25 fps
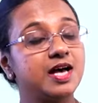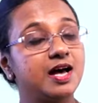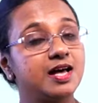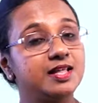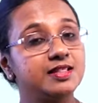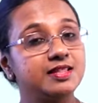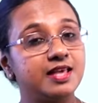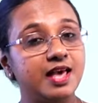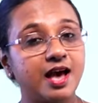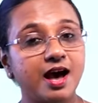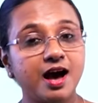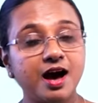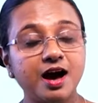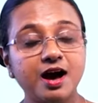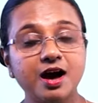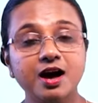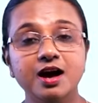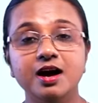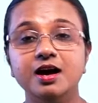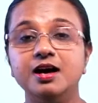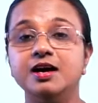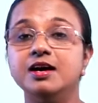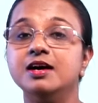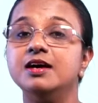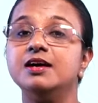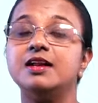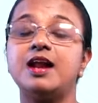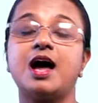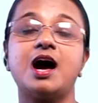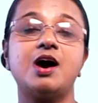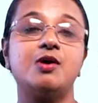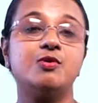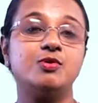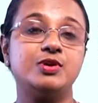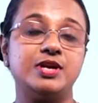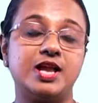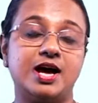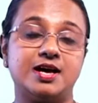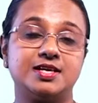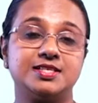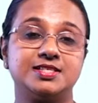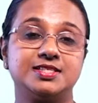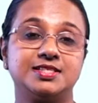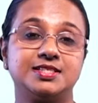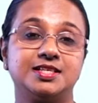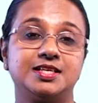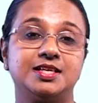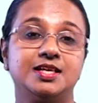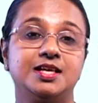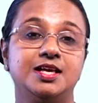are there around us,
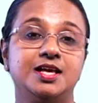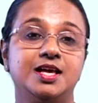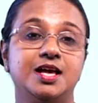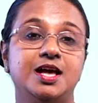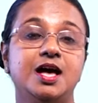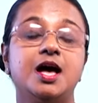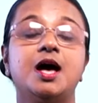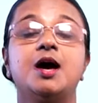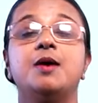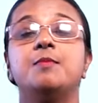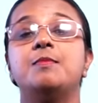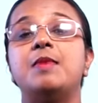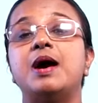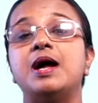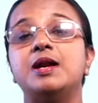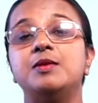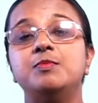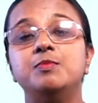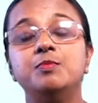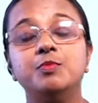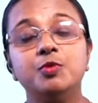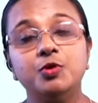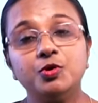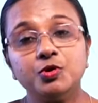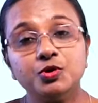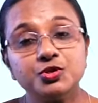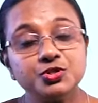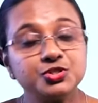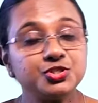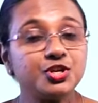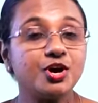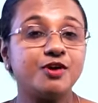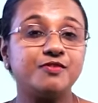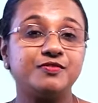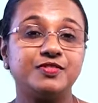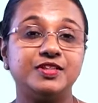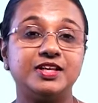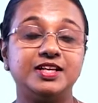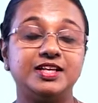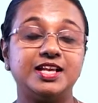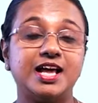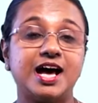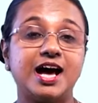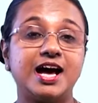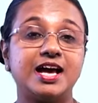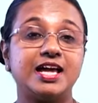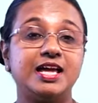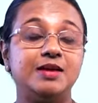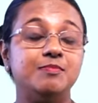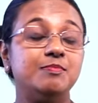but most of the
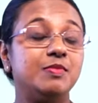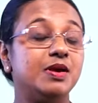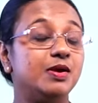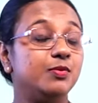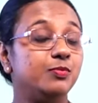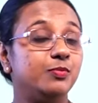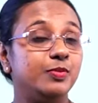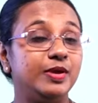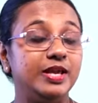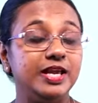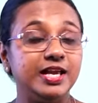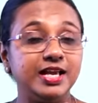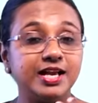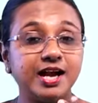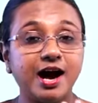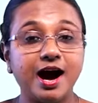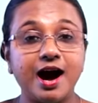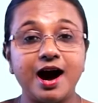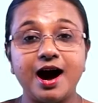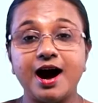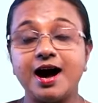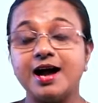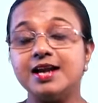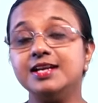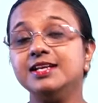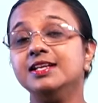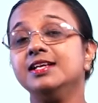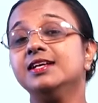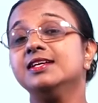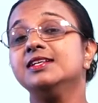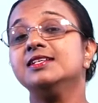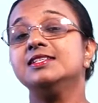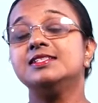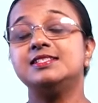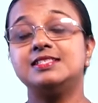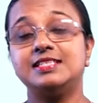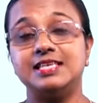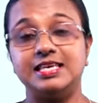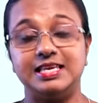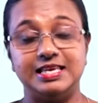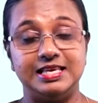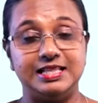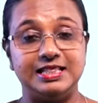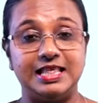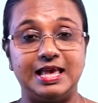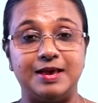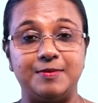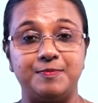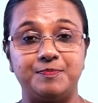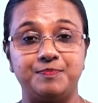time we can't see
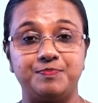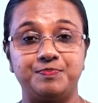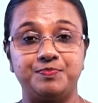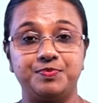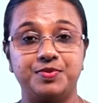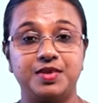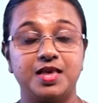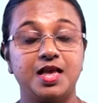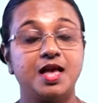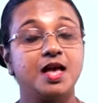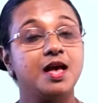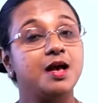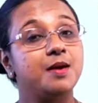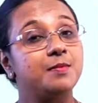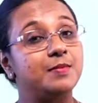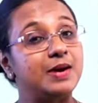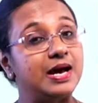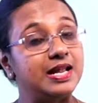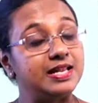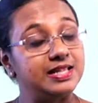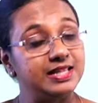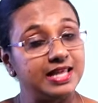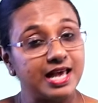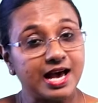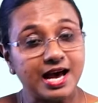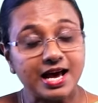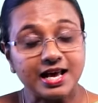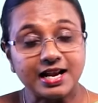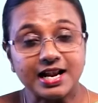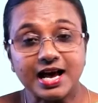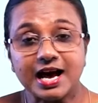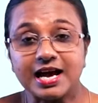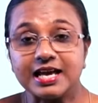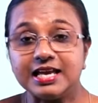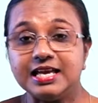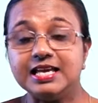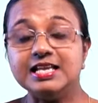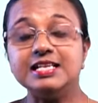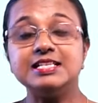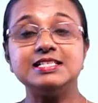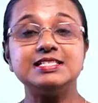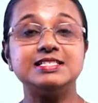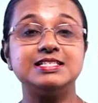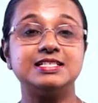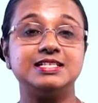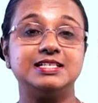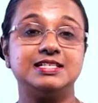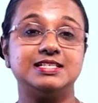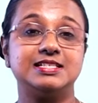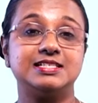them. But there are
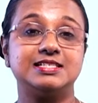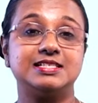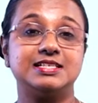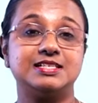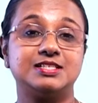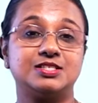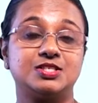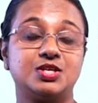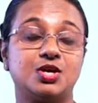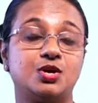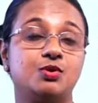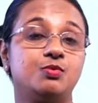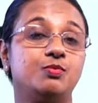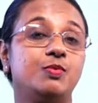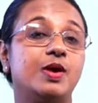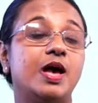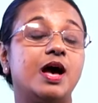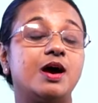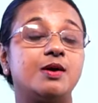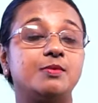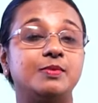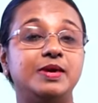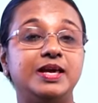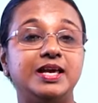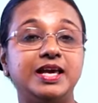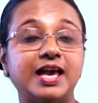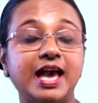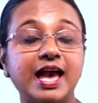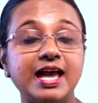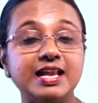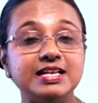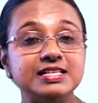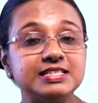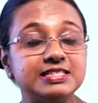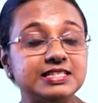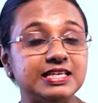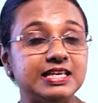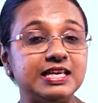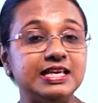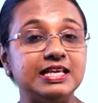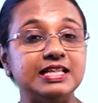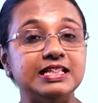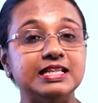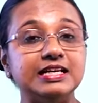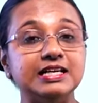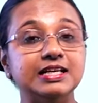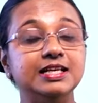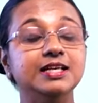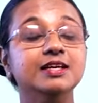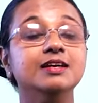instances where we can see
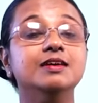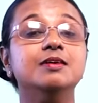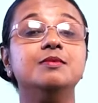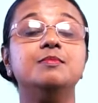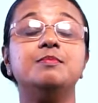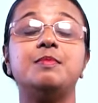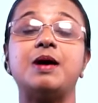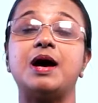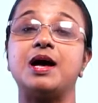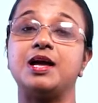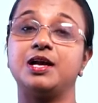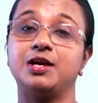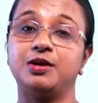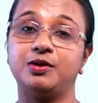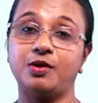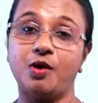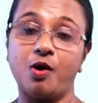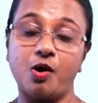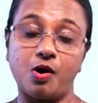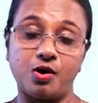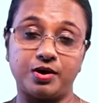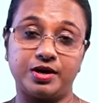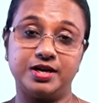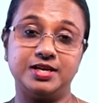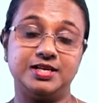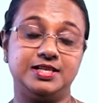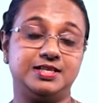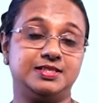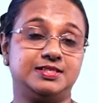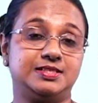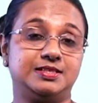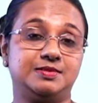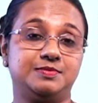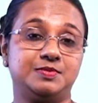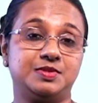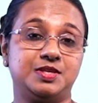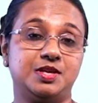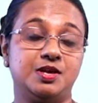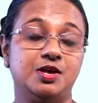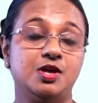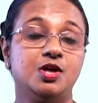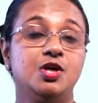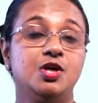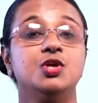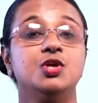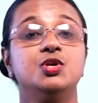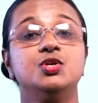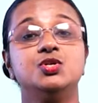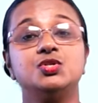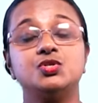the microorganisms.
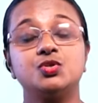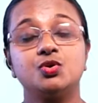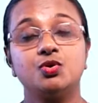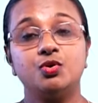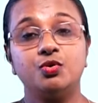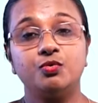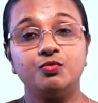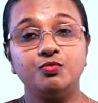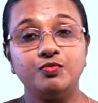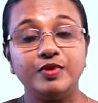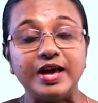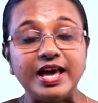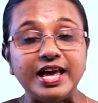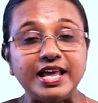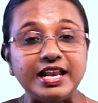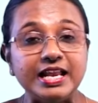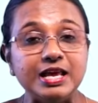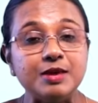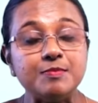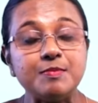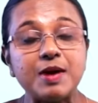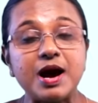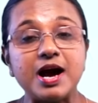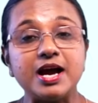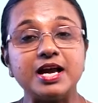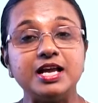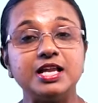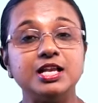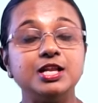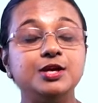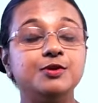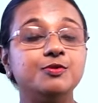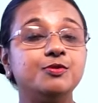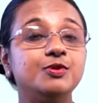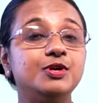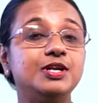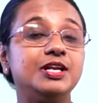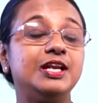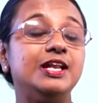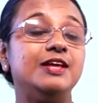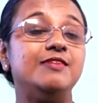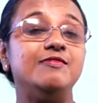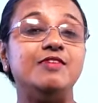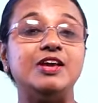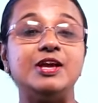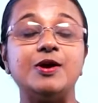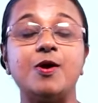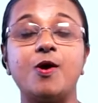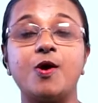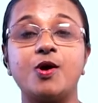So, very minute
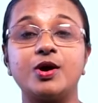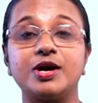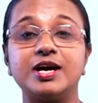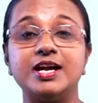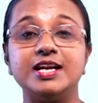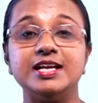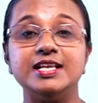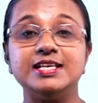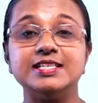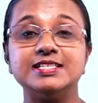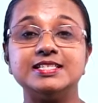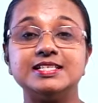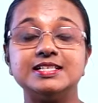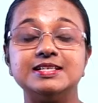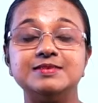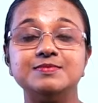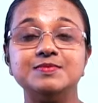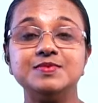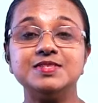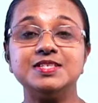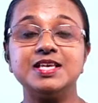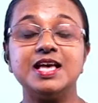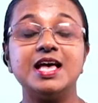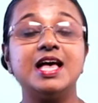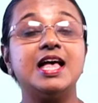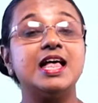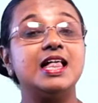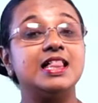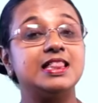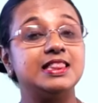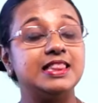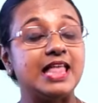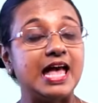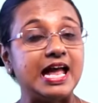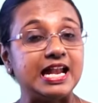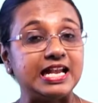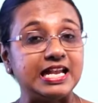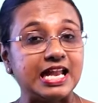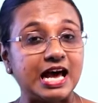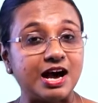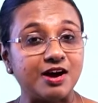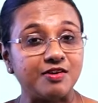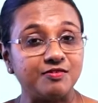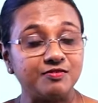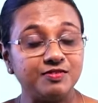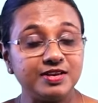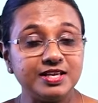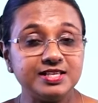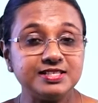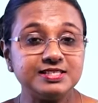living organisms that are
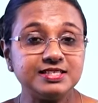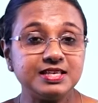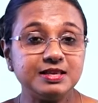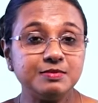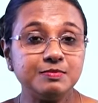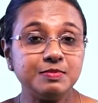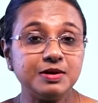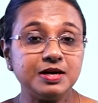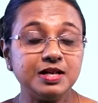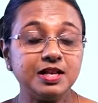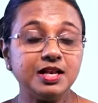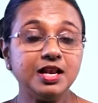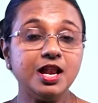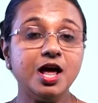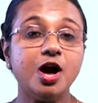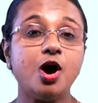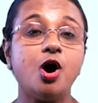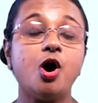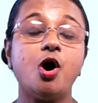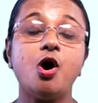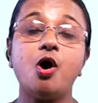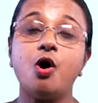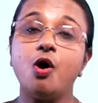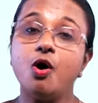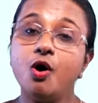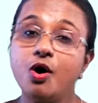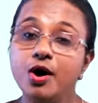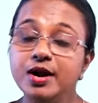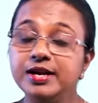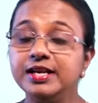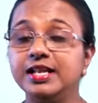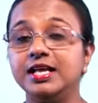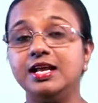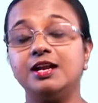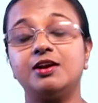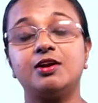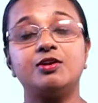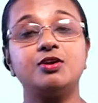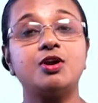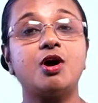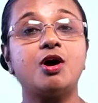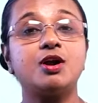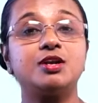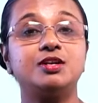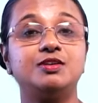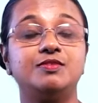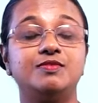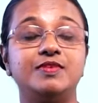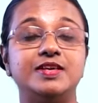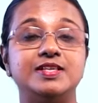visible or
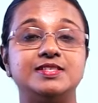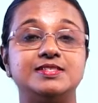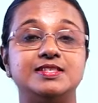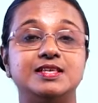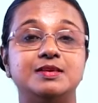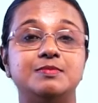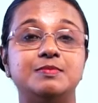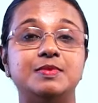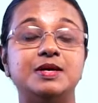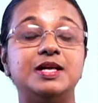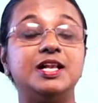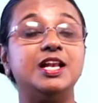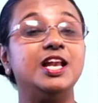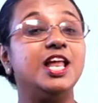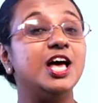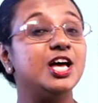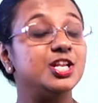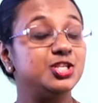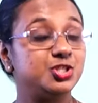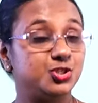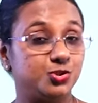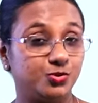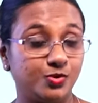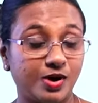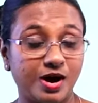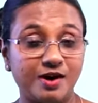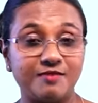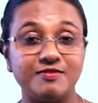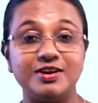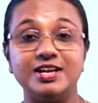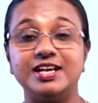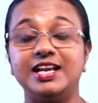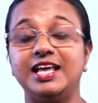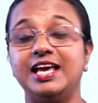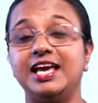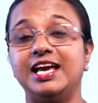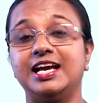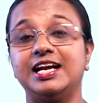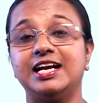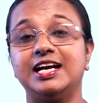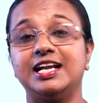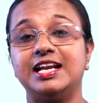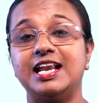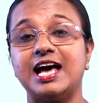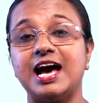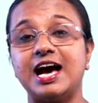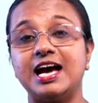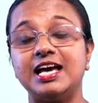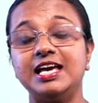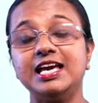not visible to our naked
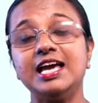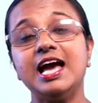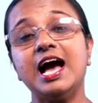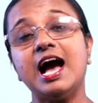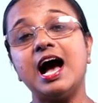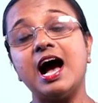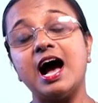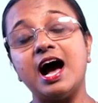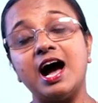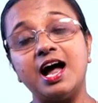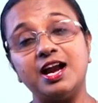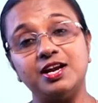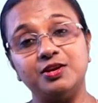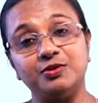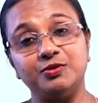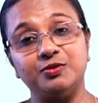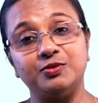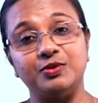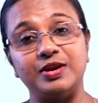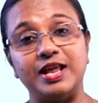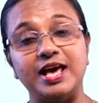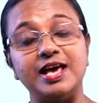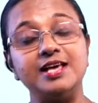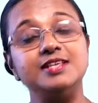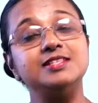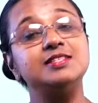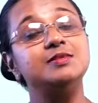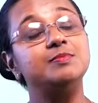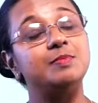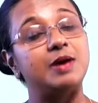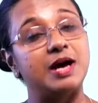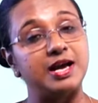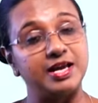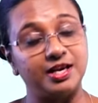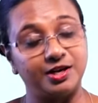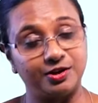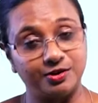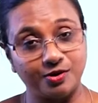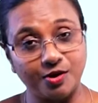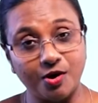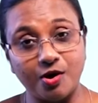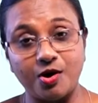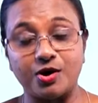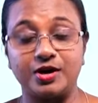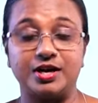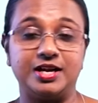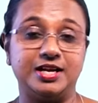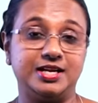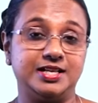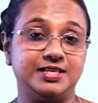eye are known as
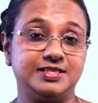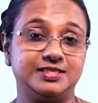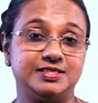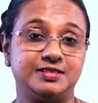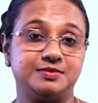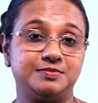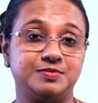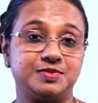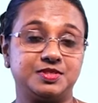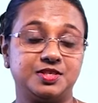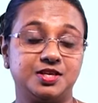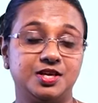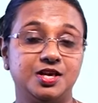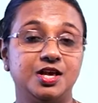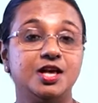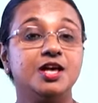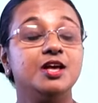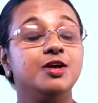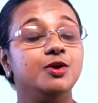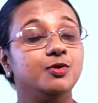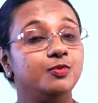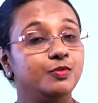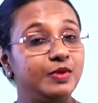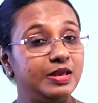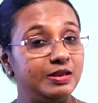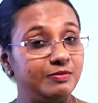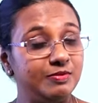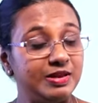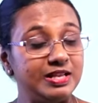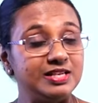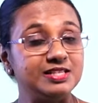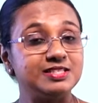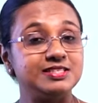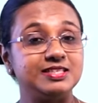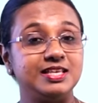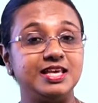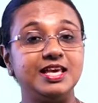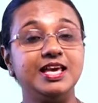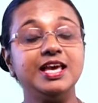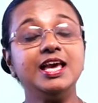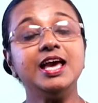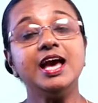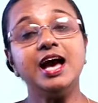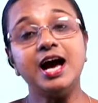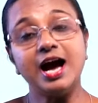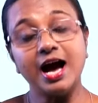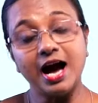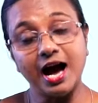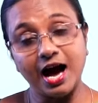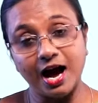microorganisms. We will see
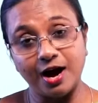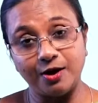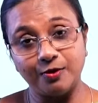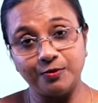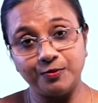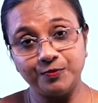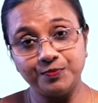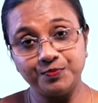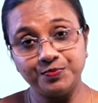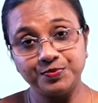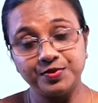how.